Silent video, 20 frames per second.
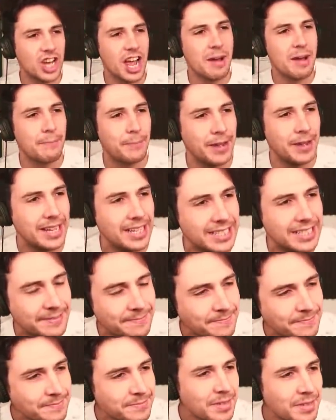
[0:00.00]
champion,
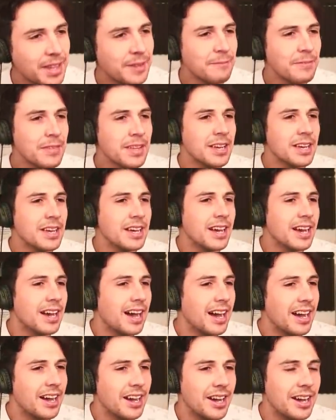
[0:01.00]

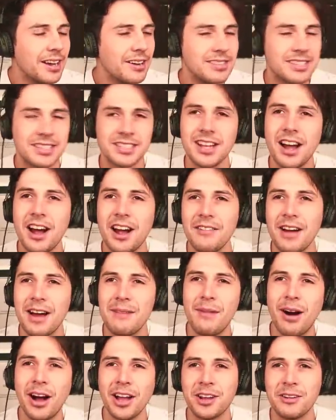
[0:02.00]
who is a star of our
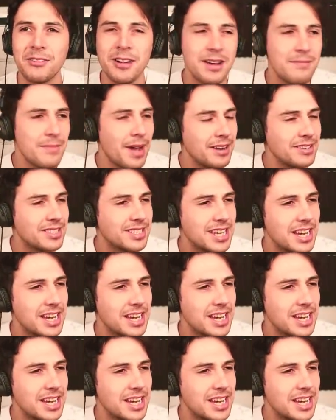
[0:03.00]
My Career Mode